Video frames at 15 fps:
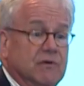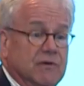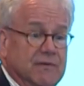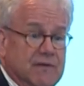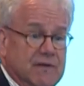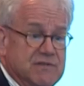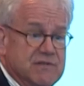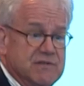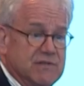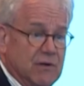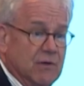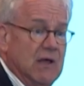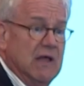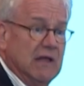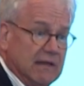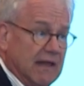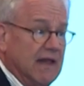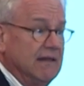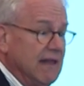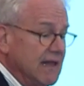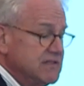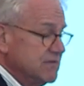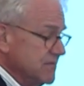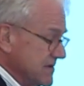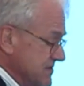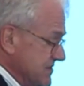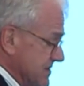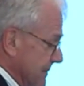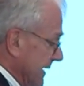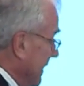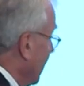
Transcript: doing this. So lot, lots of reasons to make